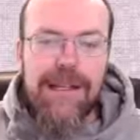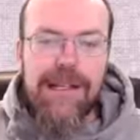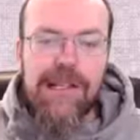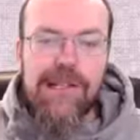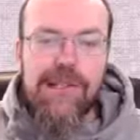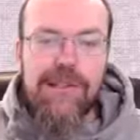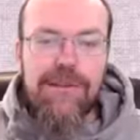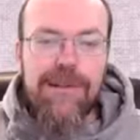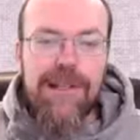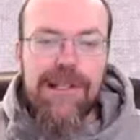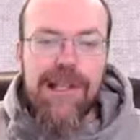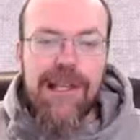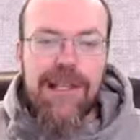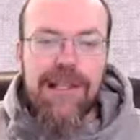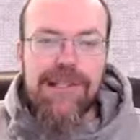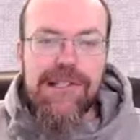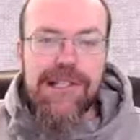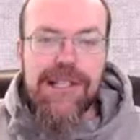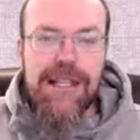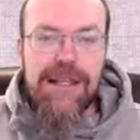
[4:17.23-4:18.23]
So it,
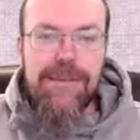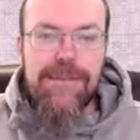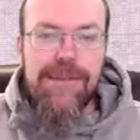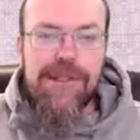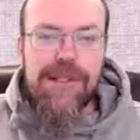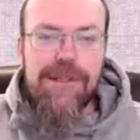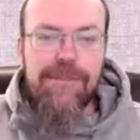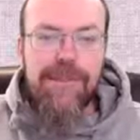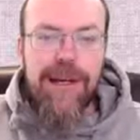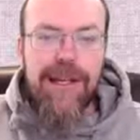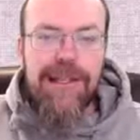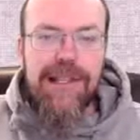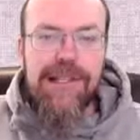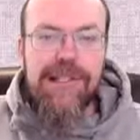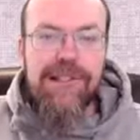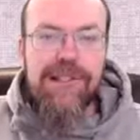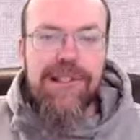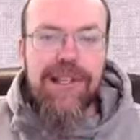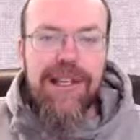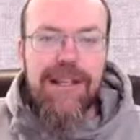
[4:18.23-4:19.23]
it seems by this
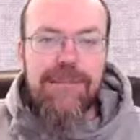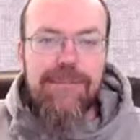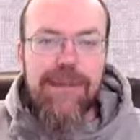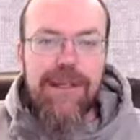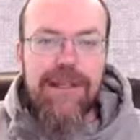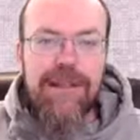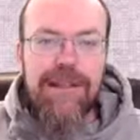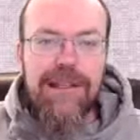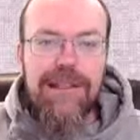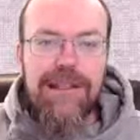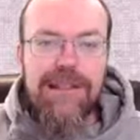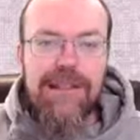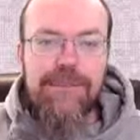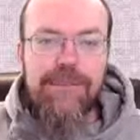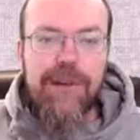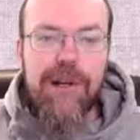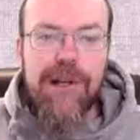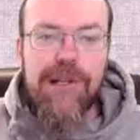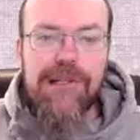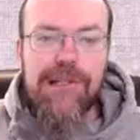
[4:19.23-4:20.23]
statement that the
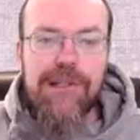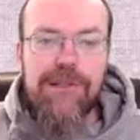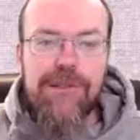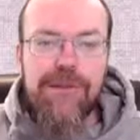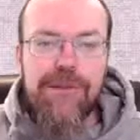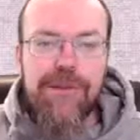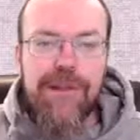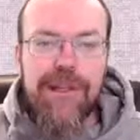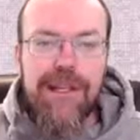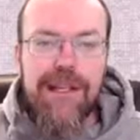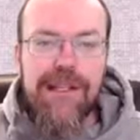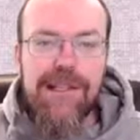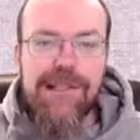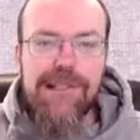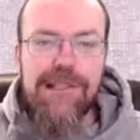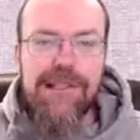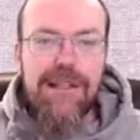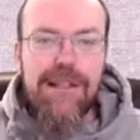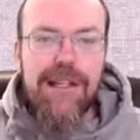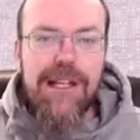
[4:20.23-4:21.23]
prostitute
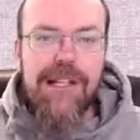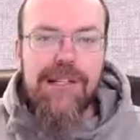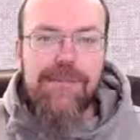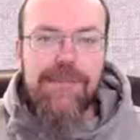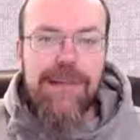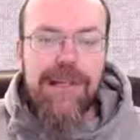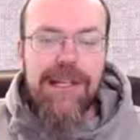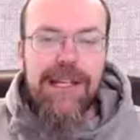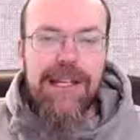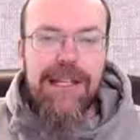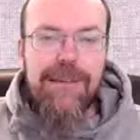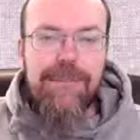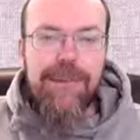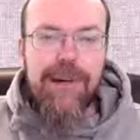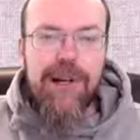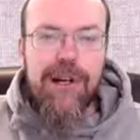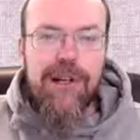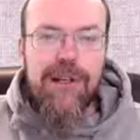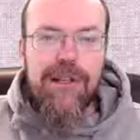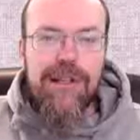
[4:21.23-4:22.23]
is is playing a
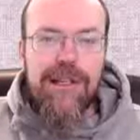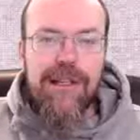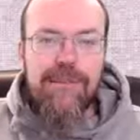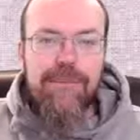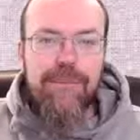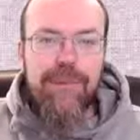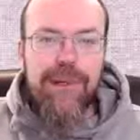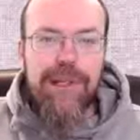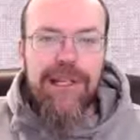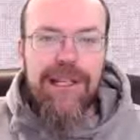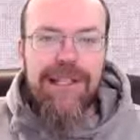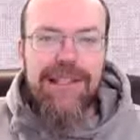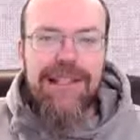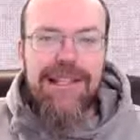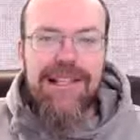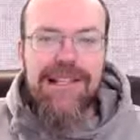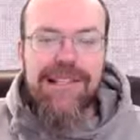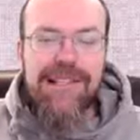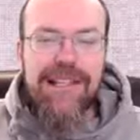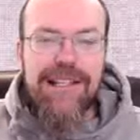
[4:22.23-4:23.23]
part in bringing
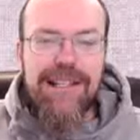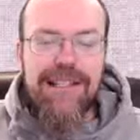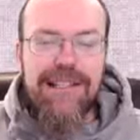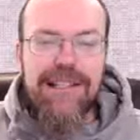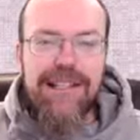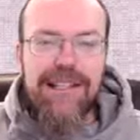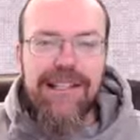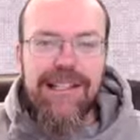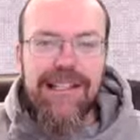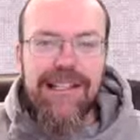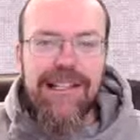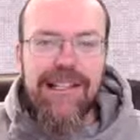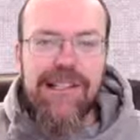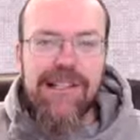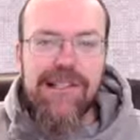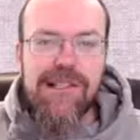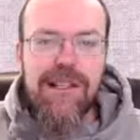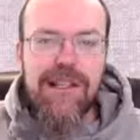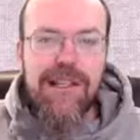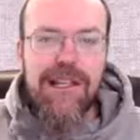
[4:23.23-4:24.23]
these 10
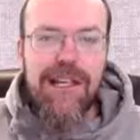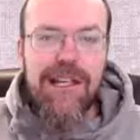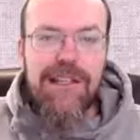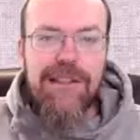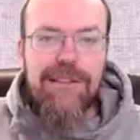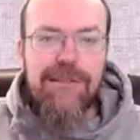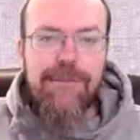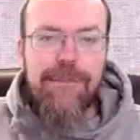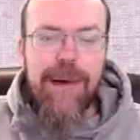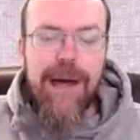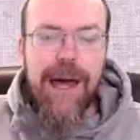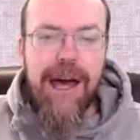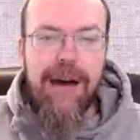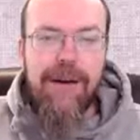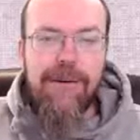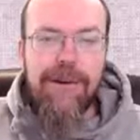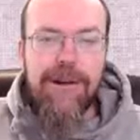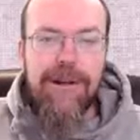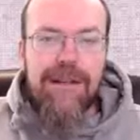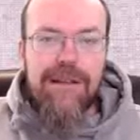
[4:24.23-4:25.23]
kings into
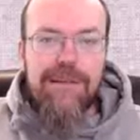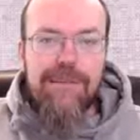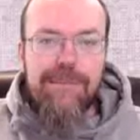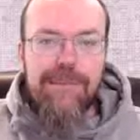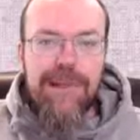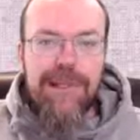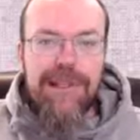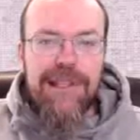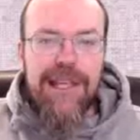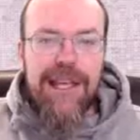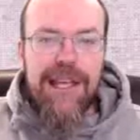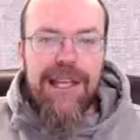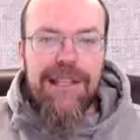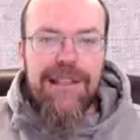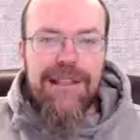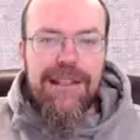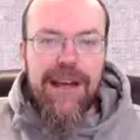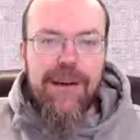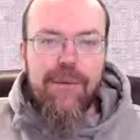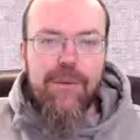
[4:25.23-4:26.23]
power. But
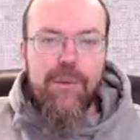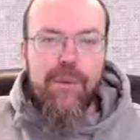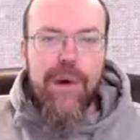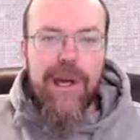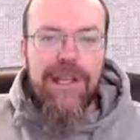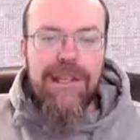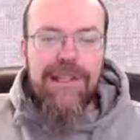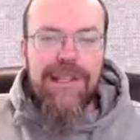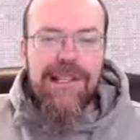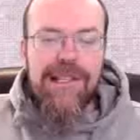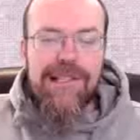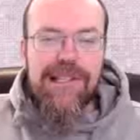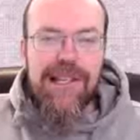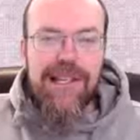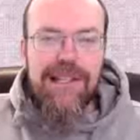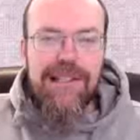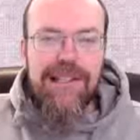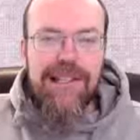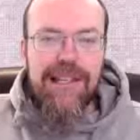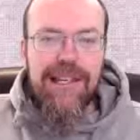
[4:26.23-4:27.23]
then when these
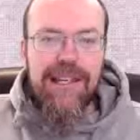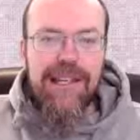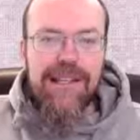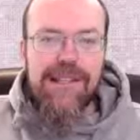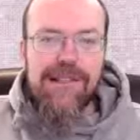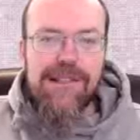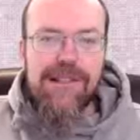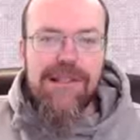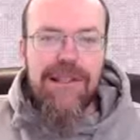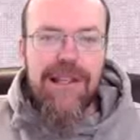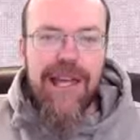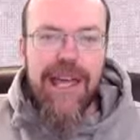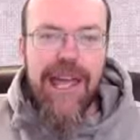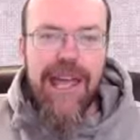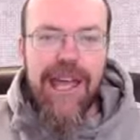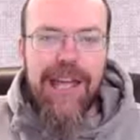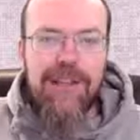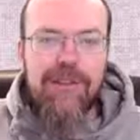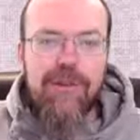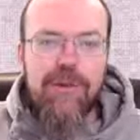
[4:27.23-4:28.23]
10 kings
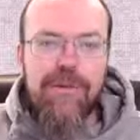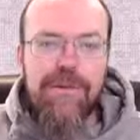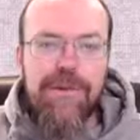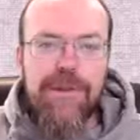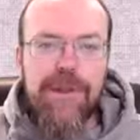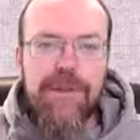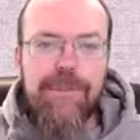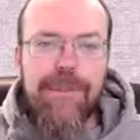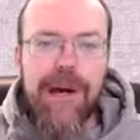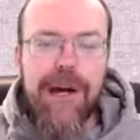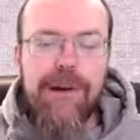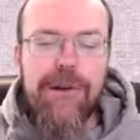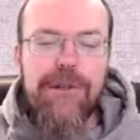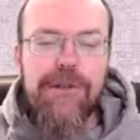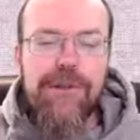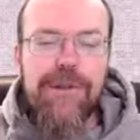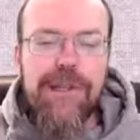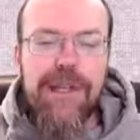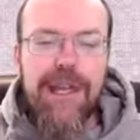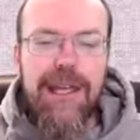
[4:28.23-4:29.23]
hand over the power
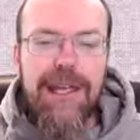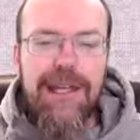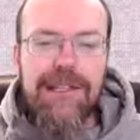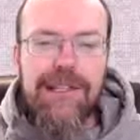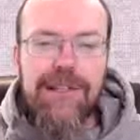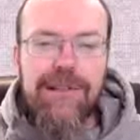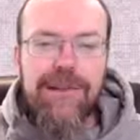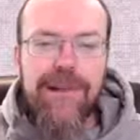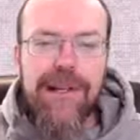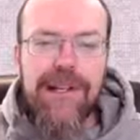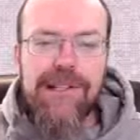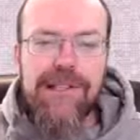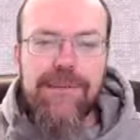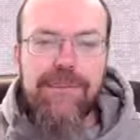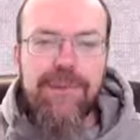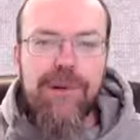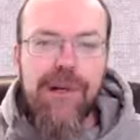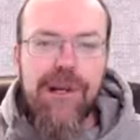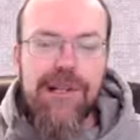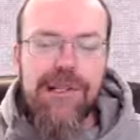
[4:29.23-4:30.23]
to the antichrist, the
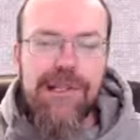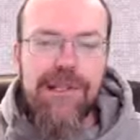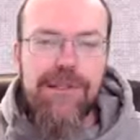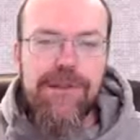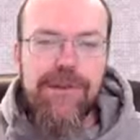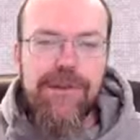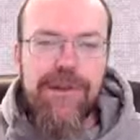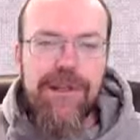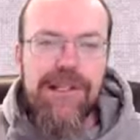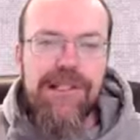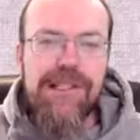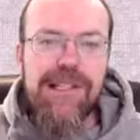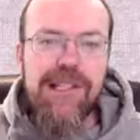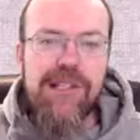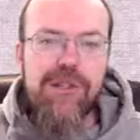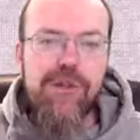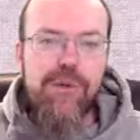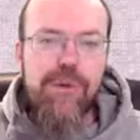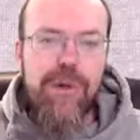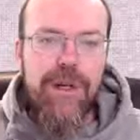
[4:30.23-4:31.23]
prostitute is
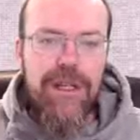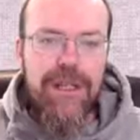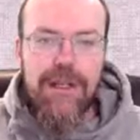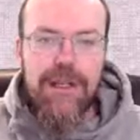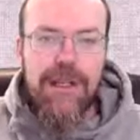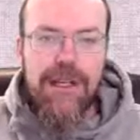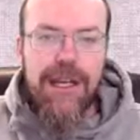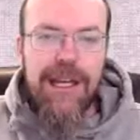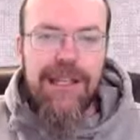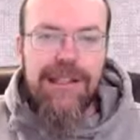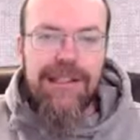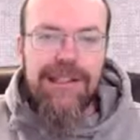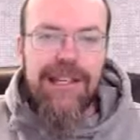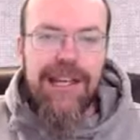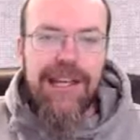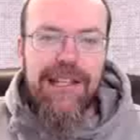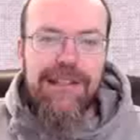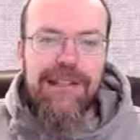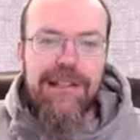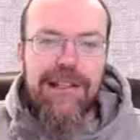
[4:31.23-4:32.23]
destroyed. And
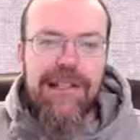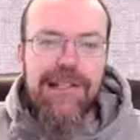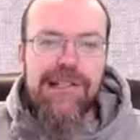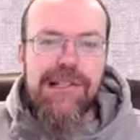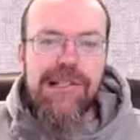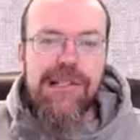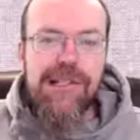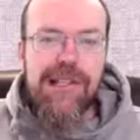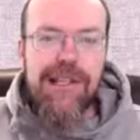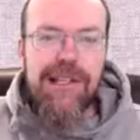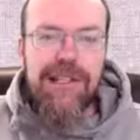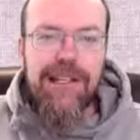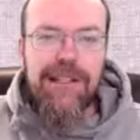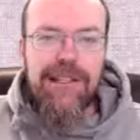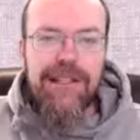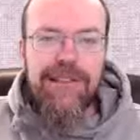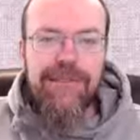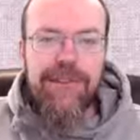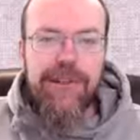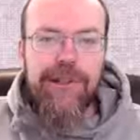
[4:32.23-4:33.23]
again, let's state it
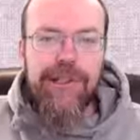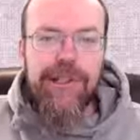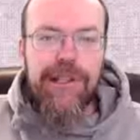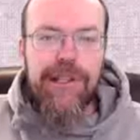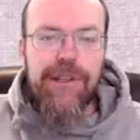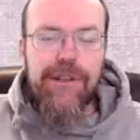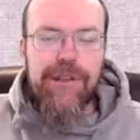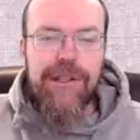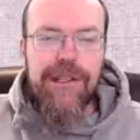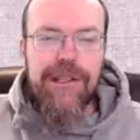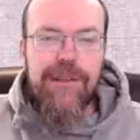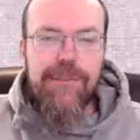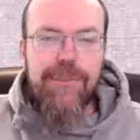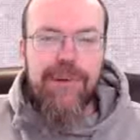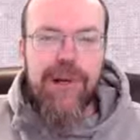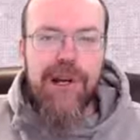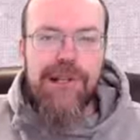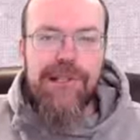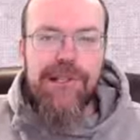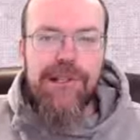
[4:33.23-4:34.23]
very clearly, the
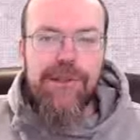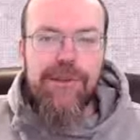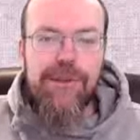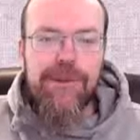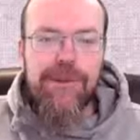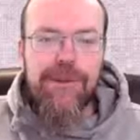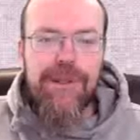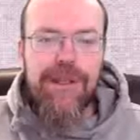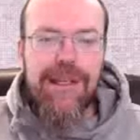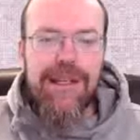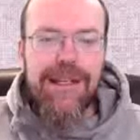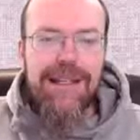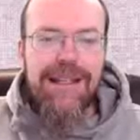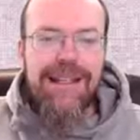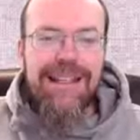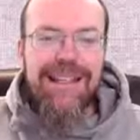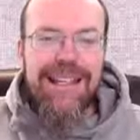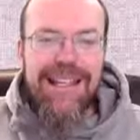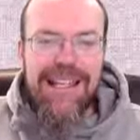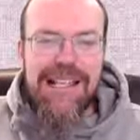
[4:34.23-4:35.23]
prostitute
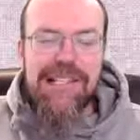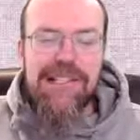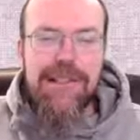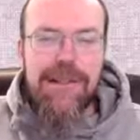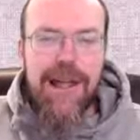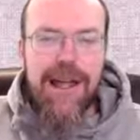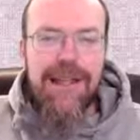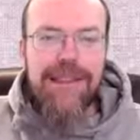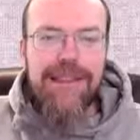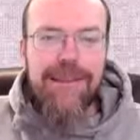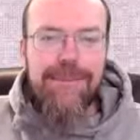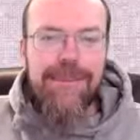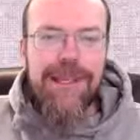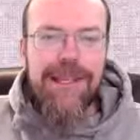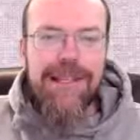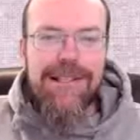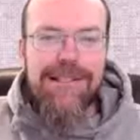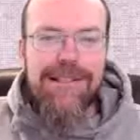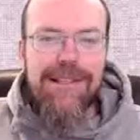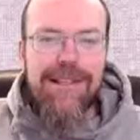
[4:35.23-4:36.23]
is not the
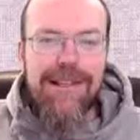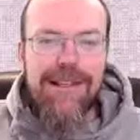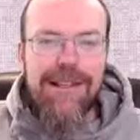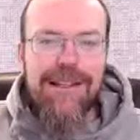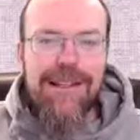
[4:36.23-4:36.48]
beast.